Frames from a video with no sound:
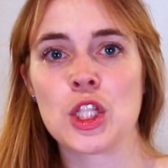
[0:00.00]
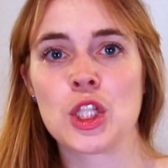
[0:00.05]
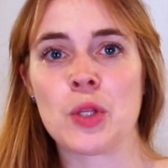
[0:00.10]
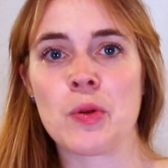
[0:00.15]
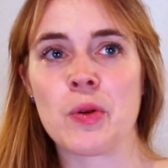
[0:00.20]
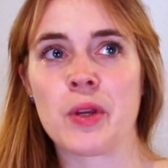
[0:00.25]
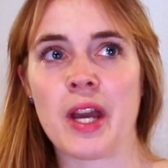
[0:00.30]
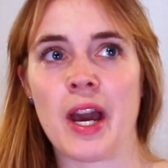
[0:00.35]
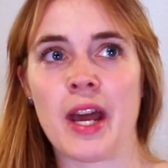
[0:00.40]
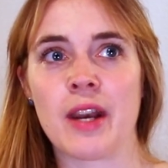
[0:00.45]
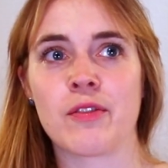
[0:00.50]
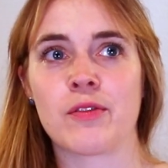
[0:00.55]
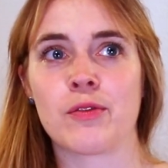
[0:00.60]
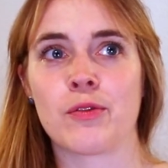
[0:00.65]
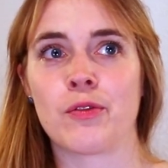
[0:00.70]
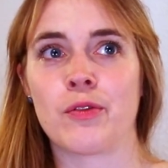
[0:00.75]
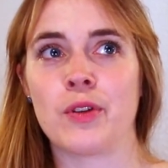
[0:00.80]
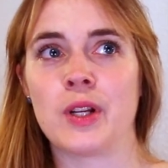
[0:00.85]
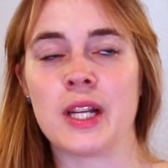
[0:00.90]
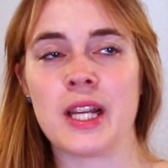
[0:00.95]
So you kind of
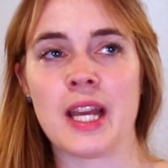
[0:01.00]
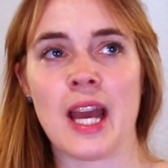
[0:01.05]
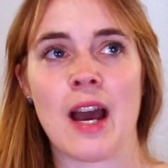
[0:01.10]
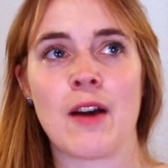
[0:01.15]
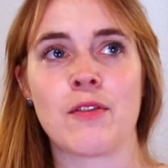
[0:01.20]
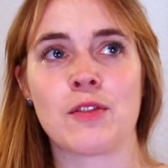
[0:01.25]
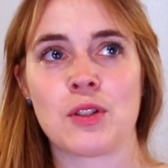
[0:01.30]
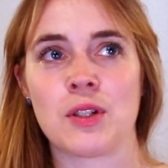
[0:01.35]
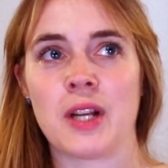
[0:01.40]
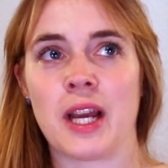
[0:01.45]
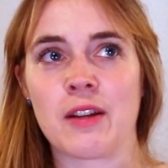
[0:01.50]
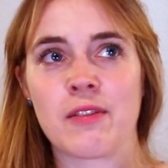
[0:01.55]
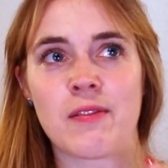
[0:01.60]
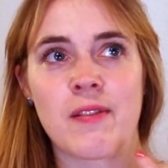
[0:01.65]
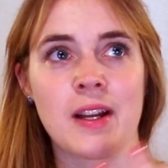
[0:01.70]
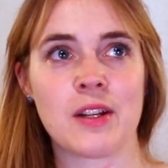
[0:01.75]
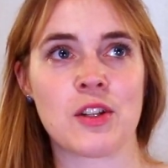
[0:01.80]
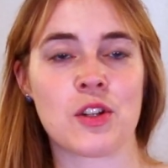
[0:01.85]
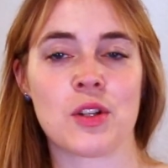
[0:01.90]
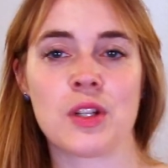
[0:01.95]
really have to like
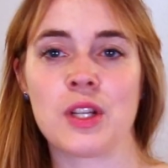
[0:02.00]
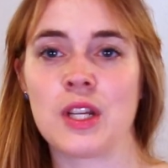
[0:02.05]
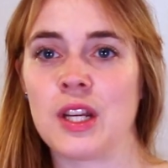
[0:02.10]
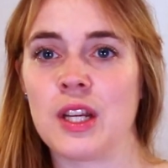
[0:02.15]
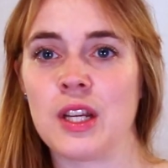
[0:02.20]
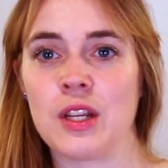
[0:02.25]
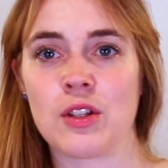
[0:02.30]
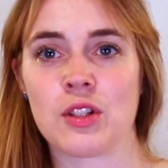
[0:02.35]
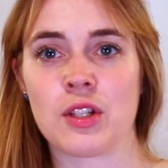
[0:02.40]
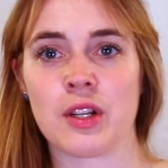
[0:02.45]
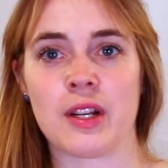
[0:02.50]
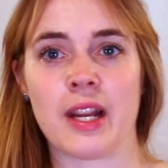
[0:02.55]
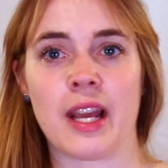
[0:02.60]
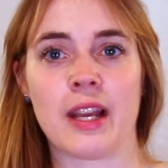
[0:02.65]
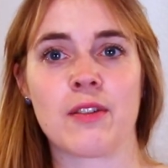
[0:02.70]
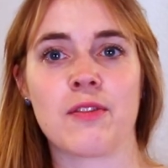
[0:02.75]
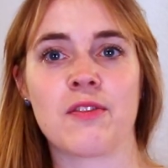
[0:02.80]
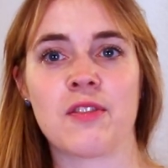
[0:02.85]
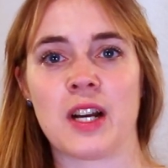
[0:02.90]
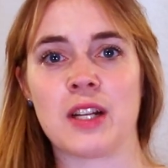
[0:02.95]
find your niche and
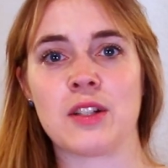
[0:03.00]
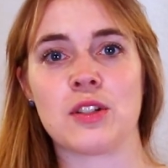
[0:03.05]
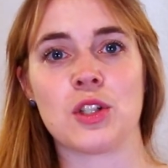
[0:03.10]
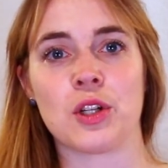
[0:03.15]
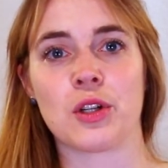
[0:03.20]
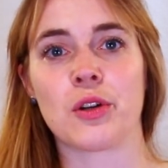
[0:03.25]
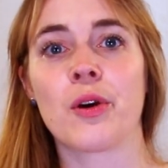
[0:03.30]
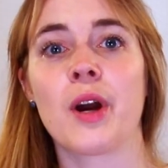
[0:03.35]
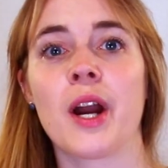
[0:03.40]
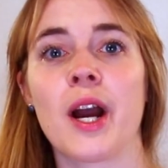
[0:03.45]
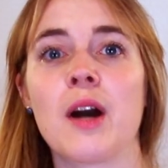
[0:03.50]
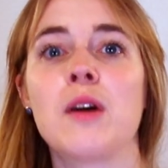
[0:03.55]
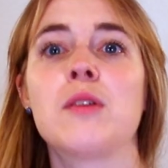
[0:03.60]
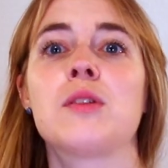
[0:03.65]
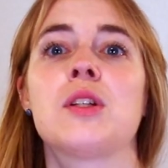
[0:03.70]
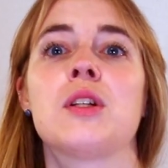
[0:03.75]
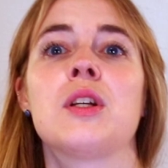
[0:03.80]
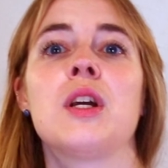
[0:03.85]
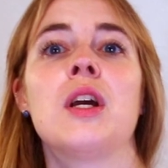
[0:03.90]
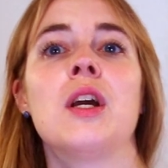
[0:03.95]
like find your
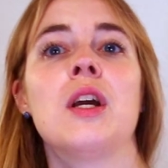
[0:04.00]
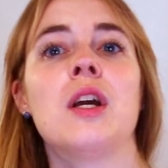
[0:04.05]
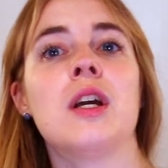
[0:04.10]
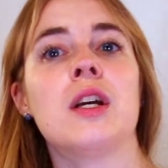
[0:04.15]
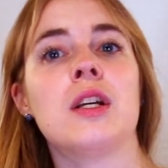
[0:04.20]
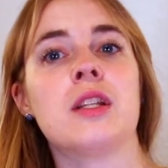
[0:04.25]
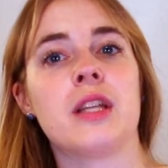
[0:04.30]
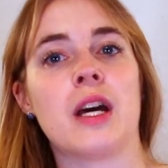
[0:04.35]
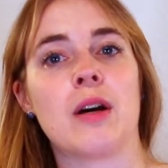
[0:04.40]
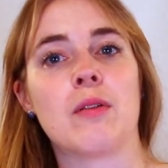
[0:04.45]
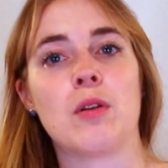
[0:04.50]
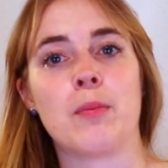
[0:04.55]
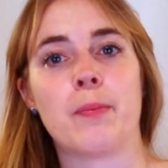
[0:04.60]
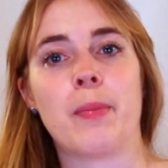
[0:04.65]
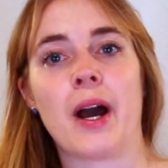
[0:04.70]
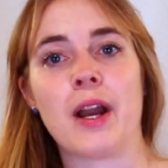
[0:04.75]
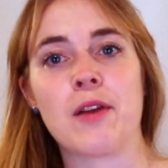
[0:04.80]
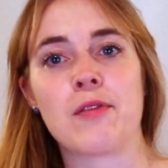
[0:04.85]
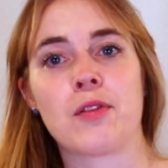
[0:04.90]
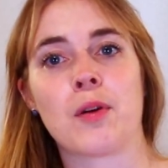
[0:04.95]
crowd that will
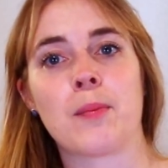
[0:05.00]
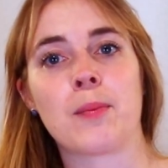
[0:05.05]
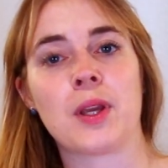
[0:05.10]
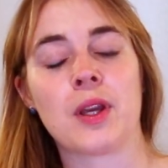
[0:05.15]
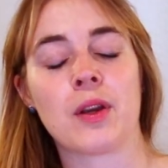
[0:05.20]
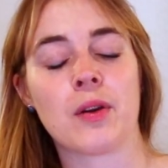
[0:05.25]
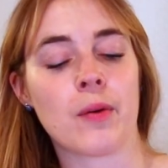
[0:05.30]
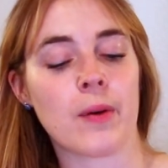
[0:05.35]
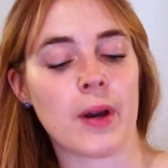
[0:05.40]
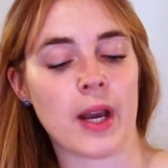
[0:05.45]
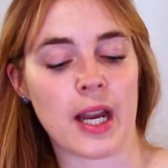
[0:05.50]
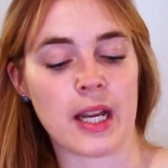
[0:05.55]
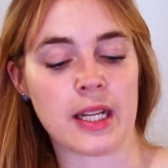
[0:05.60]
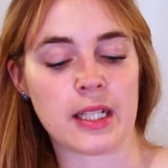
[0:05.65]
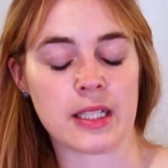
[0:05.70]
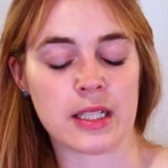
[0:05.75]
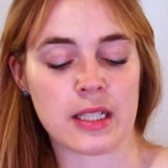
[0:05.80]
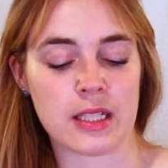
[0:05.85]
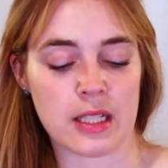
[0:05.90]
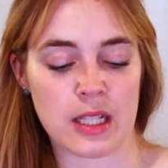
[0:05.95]
buy from you.
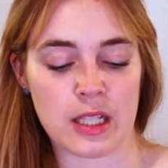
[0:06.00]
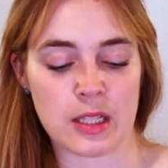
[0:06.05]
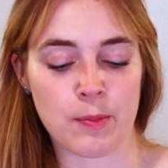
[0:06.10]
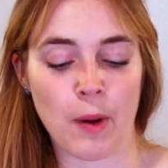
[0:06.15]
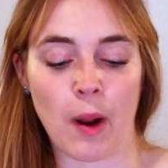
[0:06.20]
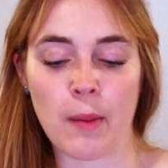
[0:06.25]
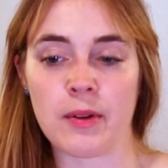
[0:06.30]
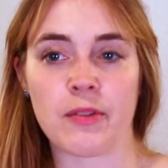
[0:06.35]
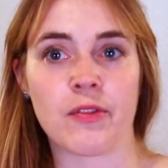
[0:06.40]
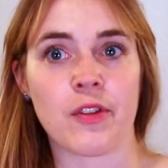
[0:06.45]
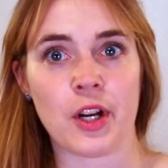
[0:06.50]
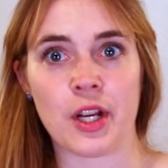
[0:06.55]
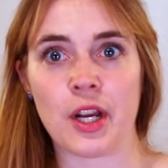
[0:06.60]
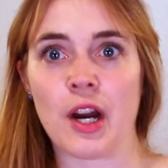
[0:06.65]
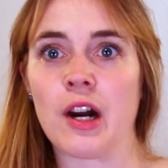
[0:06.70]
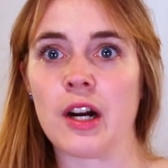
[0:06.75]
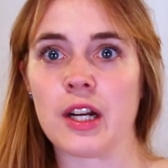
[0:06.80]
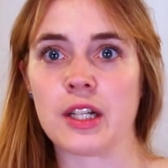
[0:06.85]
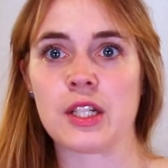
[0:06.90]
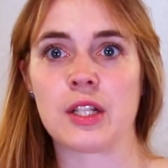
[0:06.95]
And it's probably very
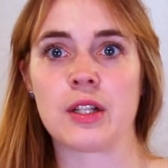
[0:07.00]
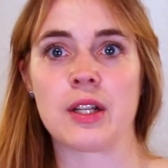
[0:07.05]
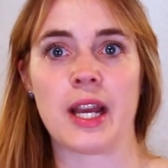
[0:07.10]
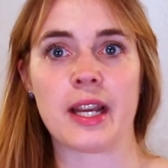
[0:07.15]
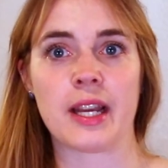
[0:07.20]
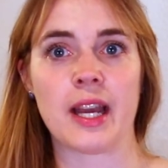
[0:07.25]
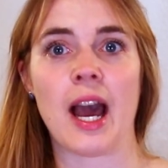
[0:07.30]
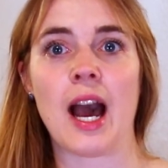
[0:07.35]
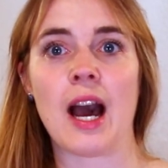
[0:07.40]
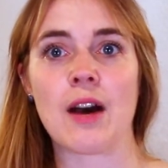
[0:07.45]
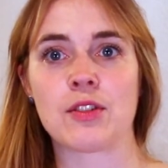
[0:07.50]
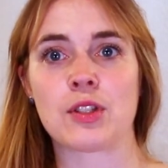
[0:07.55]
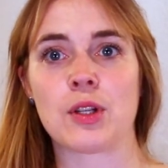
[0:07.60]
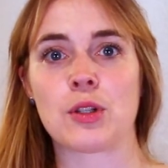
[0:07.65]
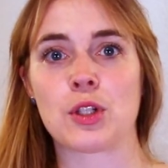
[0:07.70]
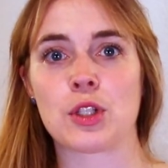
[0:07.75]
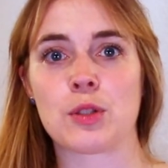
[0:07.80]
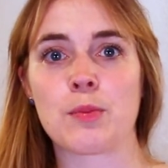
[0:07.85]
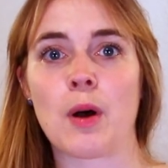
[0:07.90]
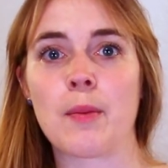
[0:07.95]
hard to like have
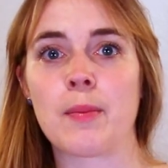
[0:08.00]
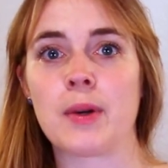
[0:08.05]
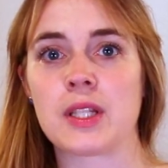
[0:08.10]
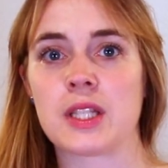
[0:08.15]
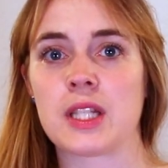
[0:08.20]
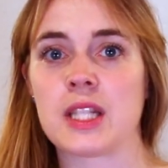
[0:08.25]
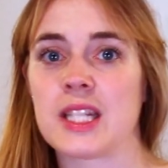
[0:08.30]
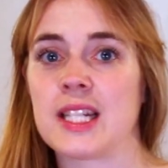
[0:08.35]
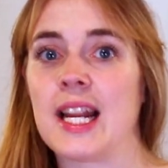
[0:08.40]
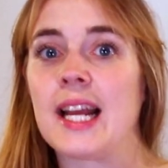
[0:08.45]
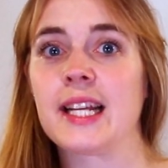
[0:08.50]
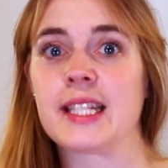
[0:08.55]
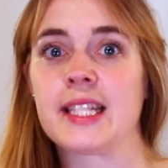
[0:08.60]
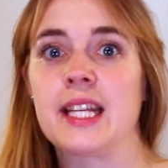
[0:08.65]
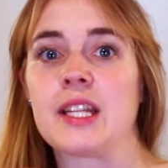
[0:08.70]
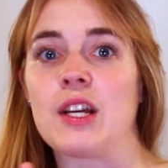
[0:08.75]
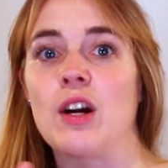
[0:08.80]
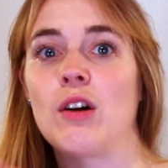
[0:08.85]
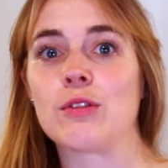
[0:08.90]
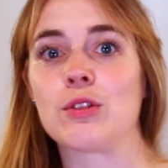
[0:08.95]
such a small business. And like I
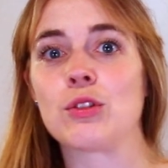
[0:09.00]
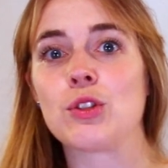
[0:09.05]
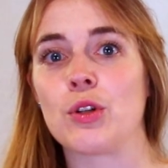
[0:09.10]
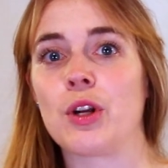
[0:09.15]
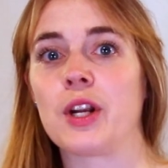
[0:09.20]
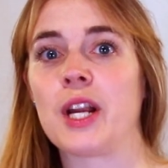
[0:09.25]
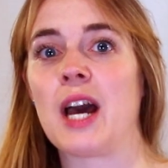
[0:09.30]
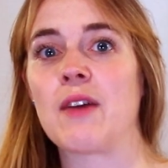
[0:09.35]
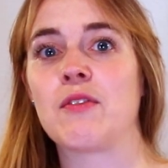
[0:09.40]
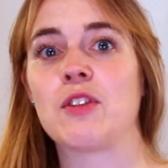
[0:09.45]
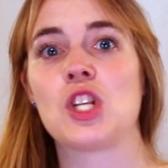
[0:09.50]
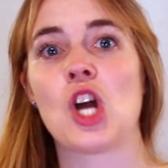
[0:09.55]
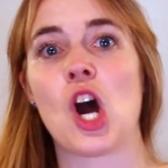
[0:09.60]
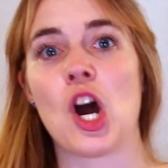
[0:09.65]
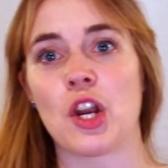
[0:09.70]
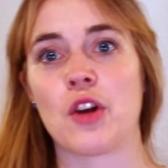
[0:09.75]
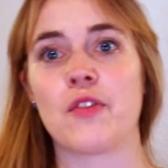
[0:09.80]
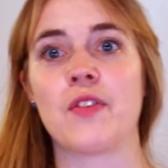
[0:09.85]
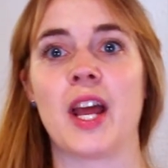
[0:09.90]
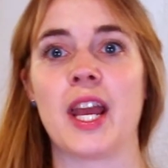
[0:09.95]
said, they also do not have a
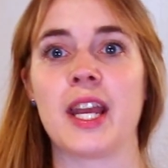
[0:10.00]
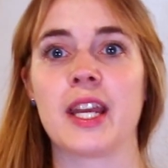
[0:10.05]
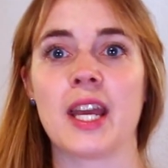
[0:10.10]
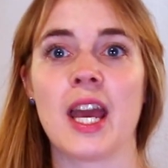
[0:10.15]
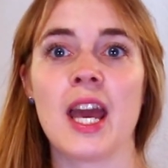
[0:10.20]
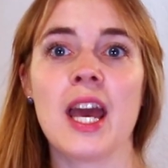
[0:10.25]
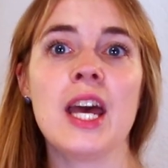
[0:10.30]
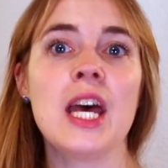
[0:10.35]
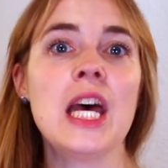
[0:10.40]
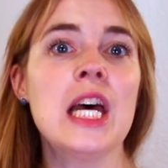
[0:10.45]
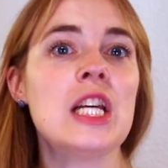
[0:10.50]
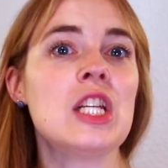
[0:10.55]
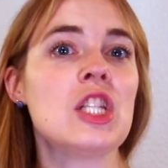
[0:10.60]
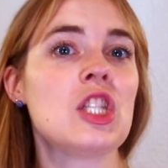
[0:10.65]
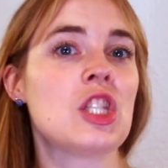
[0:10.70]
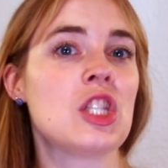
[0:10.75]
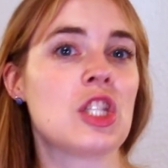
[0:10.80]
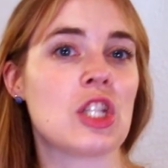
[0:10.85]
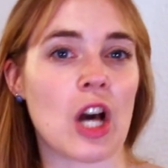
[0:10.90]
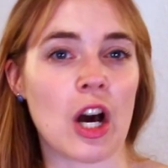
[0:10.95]
ton of like
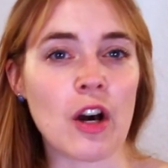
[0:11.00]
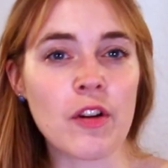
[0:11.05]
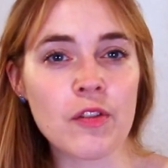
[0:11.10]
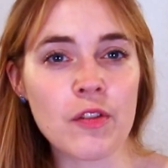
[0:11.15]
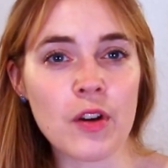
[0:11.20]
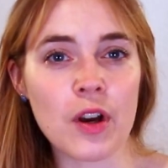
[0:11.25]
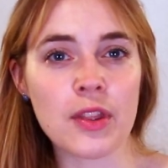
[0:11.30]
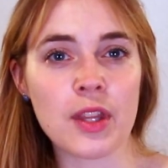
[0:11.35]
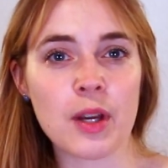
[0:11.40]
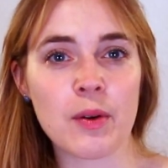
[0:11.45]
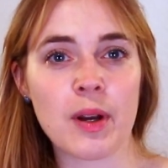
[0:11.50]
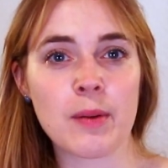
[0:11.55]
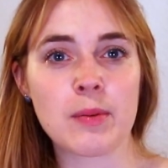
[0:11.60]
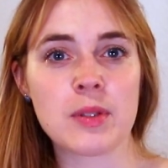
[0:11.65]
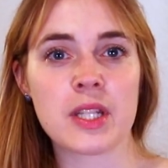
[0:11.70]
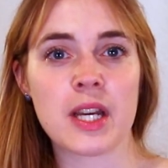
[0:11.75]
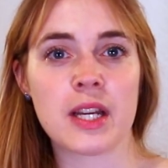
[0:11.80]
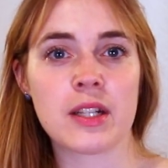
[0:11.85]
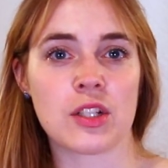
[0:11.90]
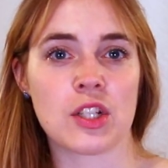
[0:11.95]
stuff on their
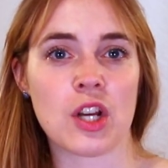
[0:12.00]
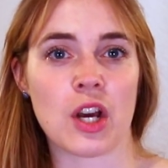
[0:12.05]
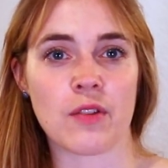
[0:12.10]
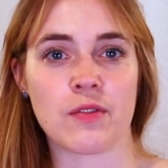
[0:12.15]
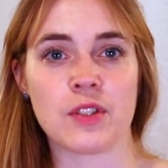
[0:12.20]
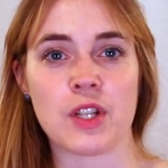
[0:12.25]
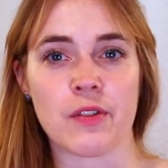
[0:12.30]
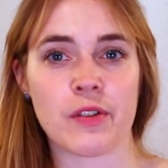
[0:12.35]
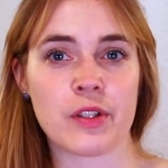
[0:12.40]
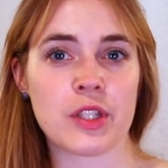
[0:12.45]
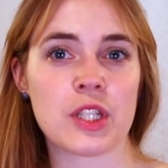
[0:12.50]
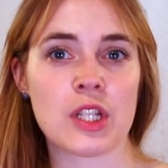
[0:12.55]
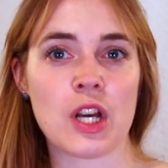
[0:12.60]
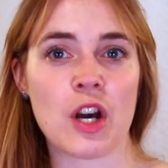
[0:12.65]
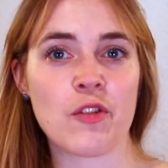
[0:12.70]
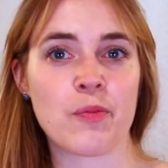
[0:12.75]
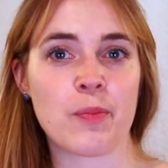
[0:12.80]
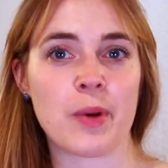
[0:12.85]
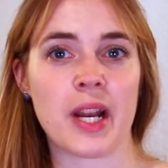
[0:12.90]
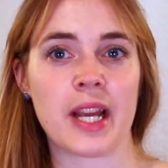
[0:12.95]
website, a ton of different
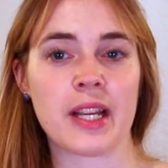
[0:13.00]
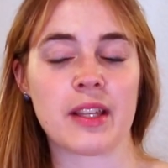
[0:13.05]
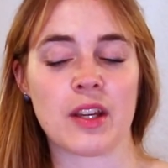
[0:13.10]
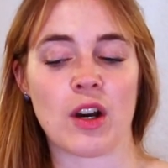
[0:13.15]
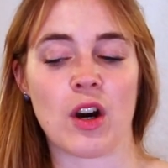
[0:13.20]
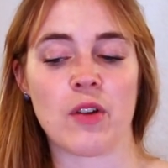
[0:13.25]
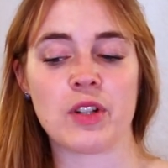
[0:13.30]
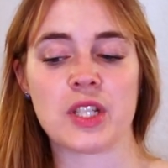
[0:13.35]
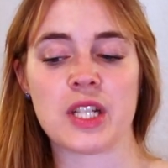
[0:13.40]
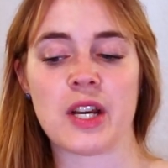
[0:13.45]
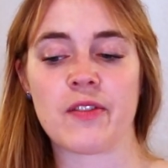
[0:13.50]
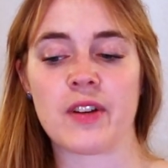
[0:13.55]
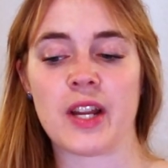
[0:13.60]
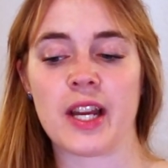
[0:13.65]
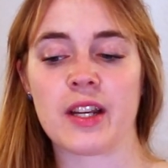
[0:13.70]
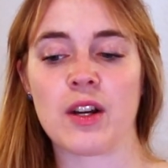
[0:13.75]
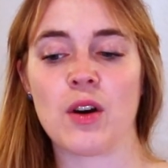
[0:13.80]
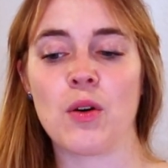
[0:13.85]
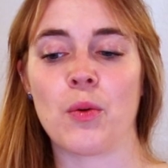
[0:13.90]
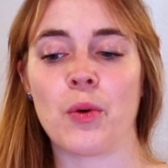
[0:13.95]
stuff, but like they always have
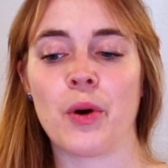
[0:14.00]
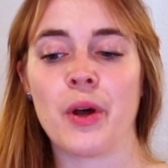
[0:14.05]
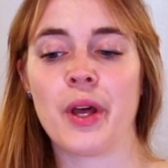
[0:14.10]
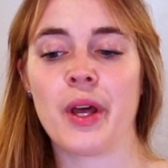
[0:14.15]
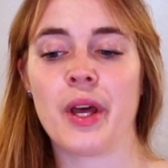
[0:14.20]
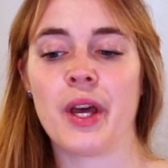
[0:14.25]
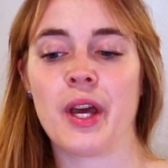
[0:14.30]
like, oh,